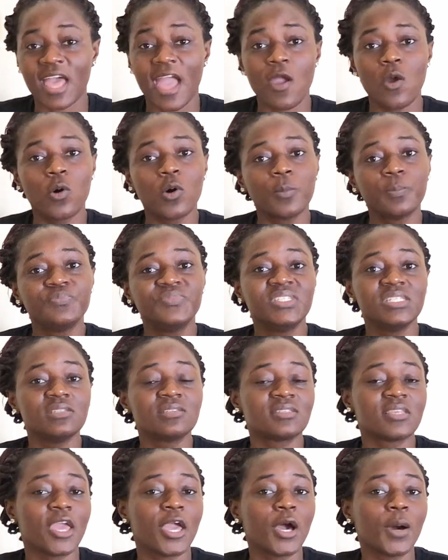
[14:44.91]
I hope
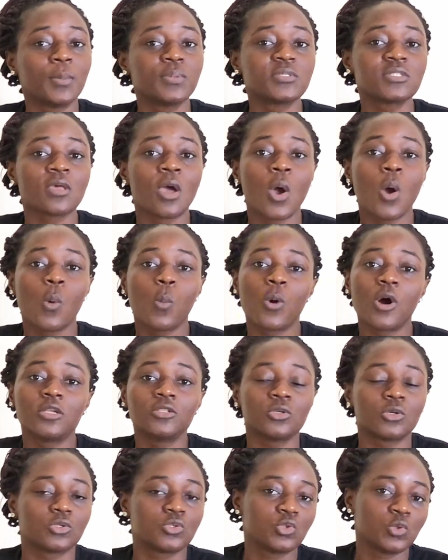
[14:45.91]
this helps one
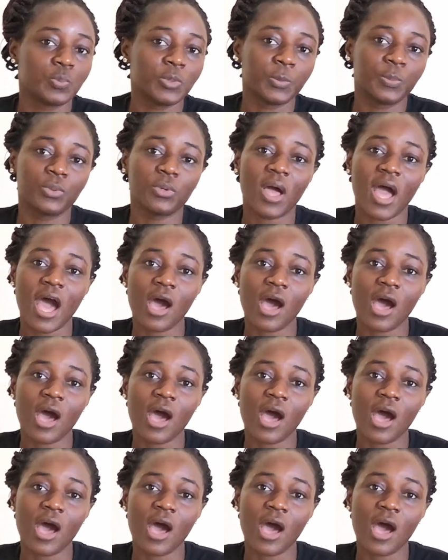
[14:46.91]
or two people